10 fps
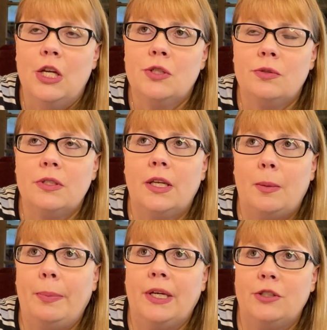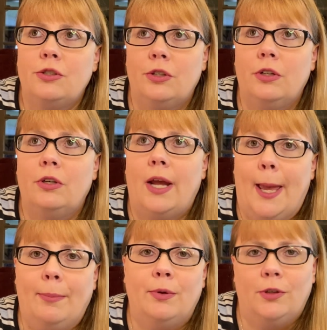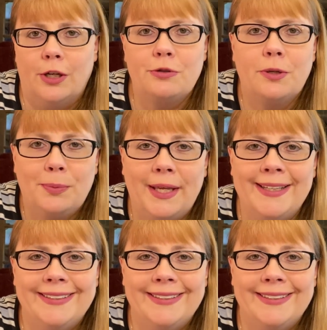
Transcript: So it was like a pink sugar apple laundry blend.